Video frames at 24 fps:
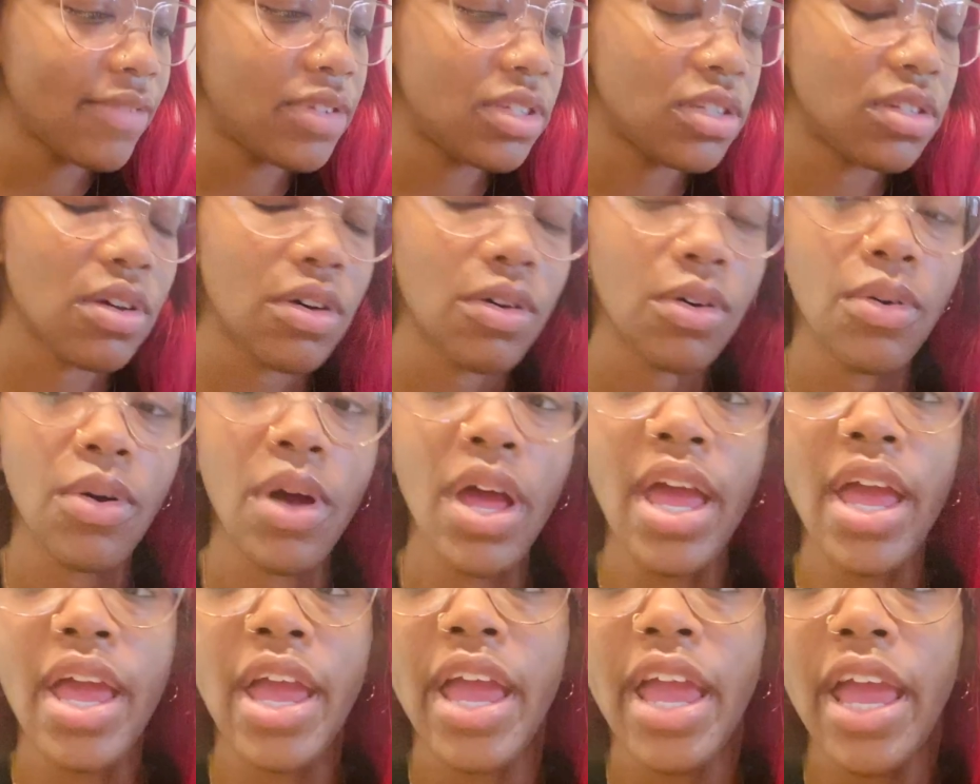So
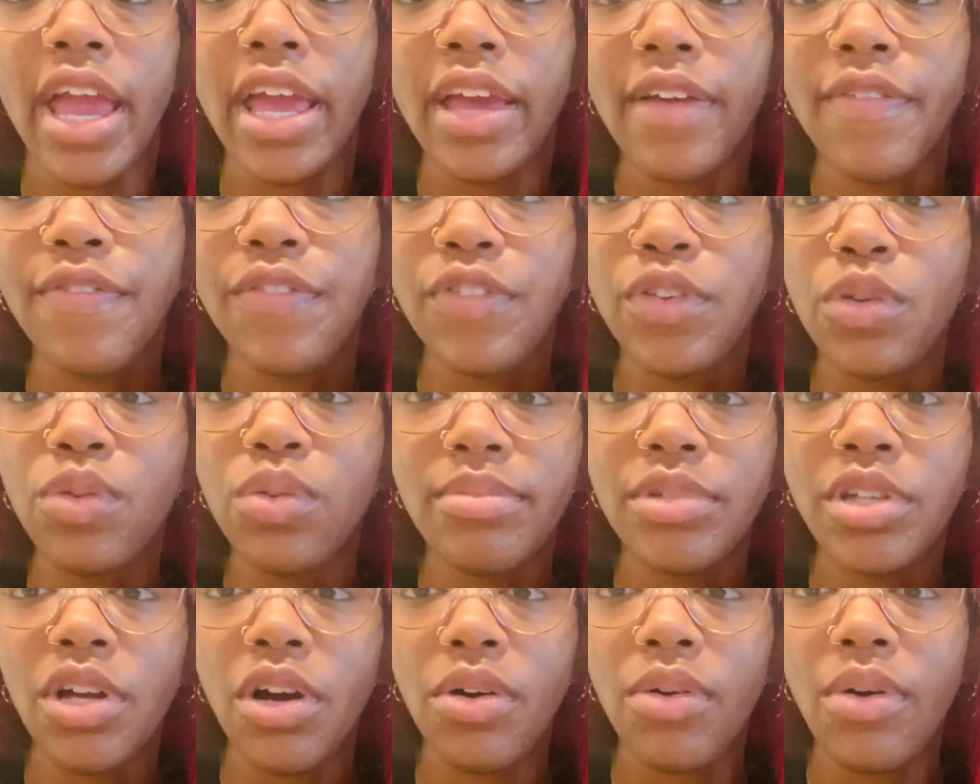if you
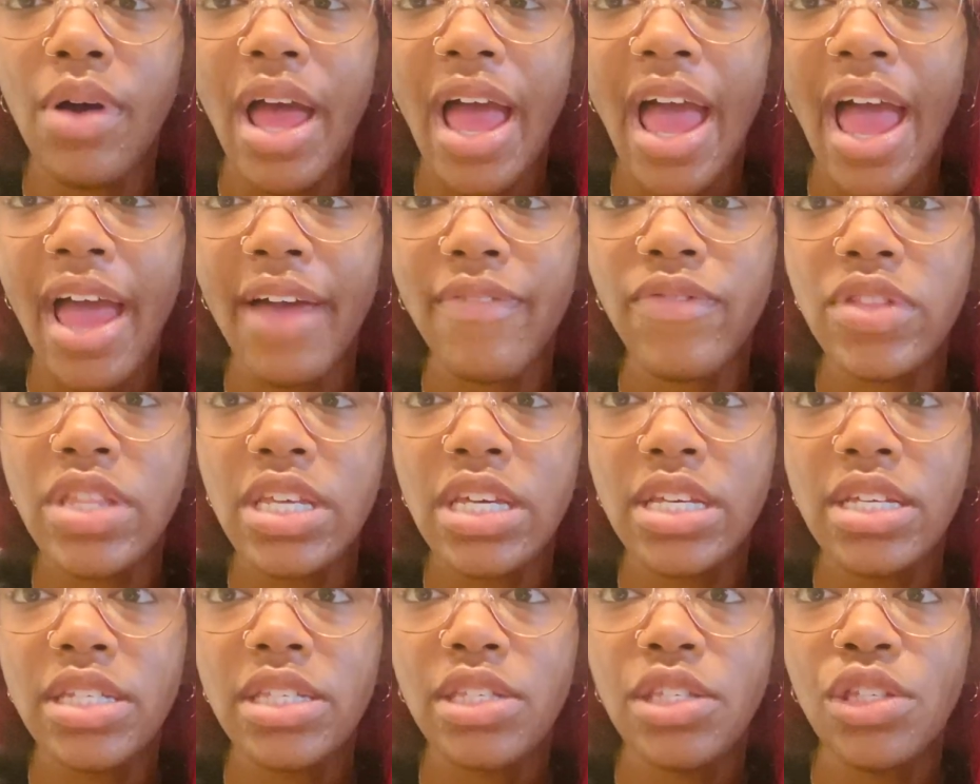don't have
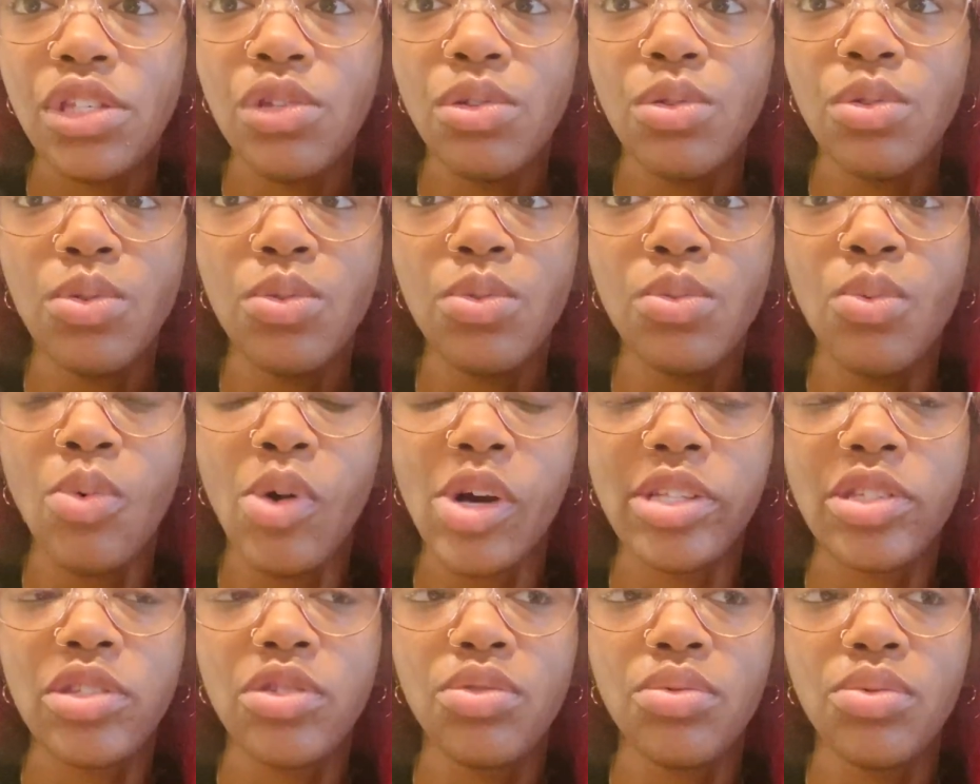this, you
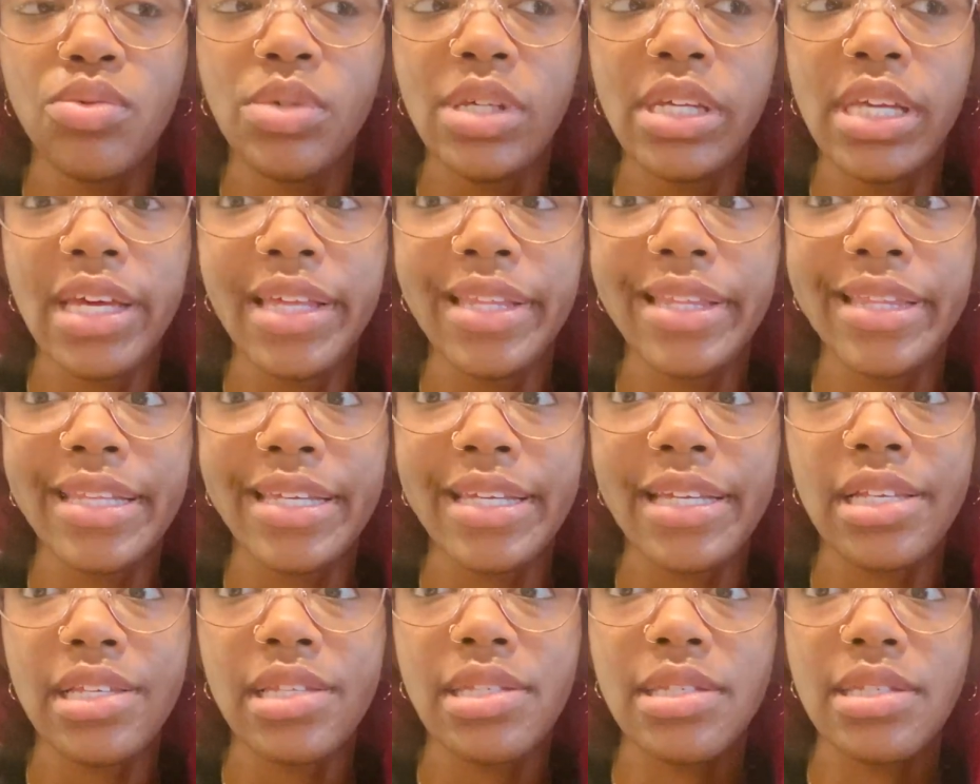want to get
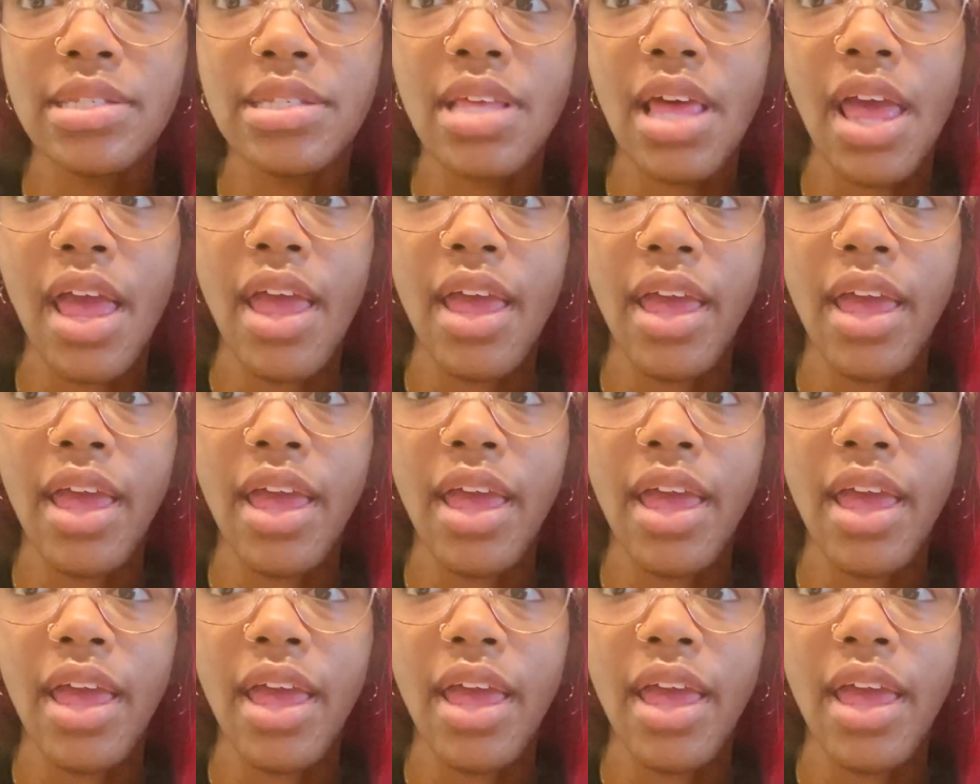this